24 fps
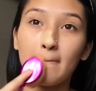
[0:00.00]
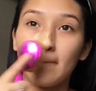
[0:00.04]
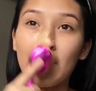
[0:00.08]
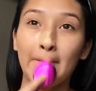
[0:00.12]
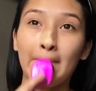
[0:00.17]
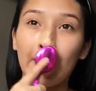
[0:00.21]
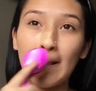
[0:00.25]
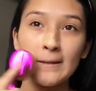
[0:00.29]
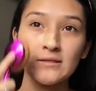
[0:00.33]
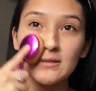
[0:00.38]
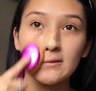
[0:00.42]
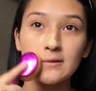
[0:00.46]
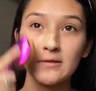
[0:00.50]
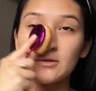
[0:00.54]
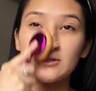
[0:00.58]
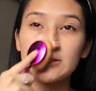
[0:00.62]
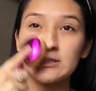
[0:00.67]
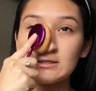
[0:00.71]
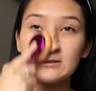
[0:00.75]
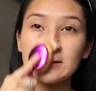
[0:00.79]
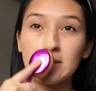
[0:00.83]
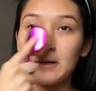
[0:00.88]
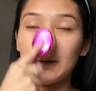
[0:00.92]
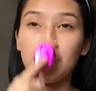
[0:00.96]
I'm guessing you just
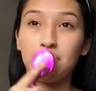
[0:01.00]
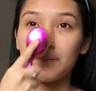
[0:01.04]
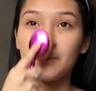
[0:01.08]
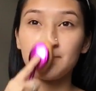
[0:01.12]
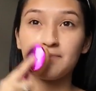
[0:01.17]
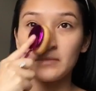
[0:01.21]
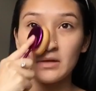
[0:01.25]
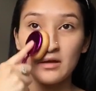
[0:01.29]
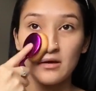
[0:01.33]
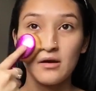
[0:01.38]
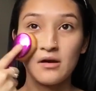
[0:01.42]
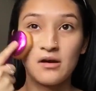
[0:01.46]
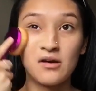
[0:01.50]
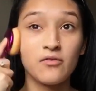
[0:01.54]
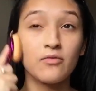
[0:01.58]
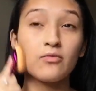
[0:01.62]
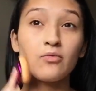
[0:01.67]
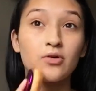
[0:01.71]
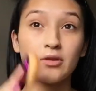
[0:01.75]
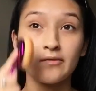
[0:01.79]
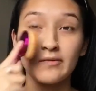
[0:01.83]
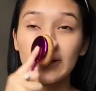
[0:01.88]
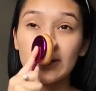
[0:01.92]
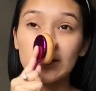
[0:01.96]
have to, um,
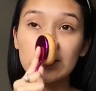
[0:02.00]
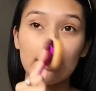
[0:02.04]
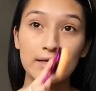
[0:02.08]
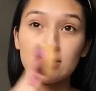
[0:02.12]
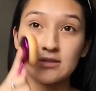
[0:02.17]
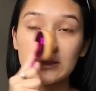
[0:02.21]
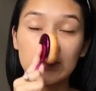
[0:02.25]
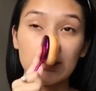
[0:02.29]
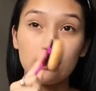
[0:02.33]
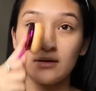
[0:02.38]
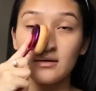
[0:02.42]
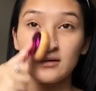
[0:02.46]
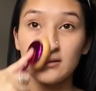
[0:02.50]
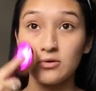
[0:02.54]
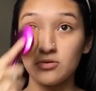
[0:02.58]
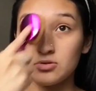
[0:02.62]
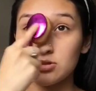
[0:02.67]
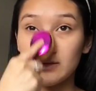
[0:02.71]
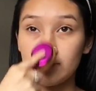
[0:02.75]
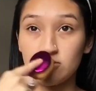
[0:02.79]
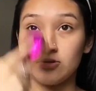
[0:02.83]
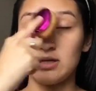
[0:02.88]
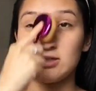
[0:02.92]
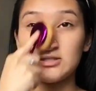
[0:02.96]
well, the video that I've seen, you
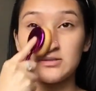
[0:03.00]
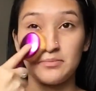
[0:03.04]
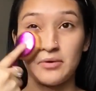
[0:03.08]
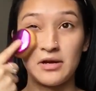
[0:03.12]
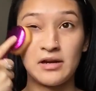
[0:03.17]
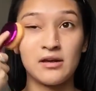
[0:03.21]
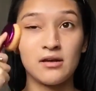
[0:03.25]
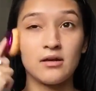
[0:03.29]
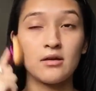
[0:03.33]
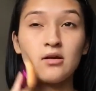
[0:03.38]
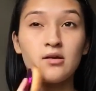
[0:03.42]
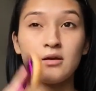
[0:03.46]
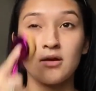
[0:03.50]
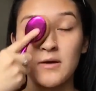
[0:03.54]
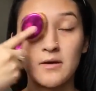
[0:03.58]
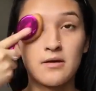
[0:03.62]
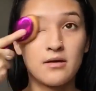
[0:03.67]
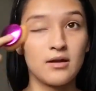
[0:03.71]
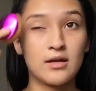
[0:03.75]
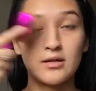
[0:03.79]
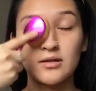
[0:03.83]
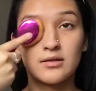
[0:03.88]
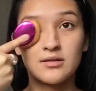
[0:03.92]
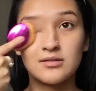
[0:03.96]
just have to, like, spread
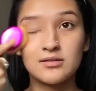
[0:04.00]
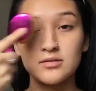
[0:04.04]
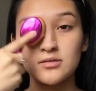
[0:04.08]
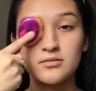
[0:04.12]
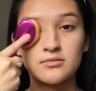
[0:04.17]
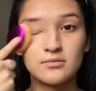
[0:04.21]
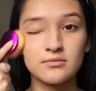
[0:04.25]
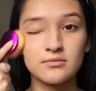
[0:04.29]
it like this.